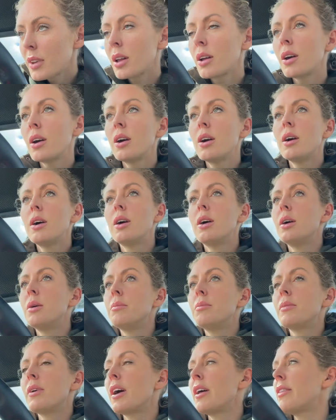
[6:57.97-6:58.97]

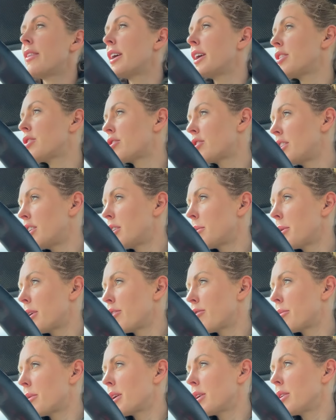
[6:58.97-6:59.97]
And they just need a bit
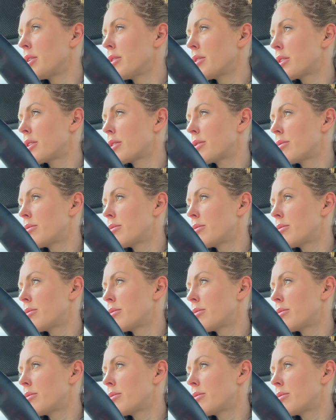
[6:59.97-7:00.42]
of milk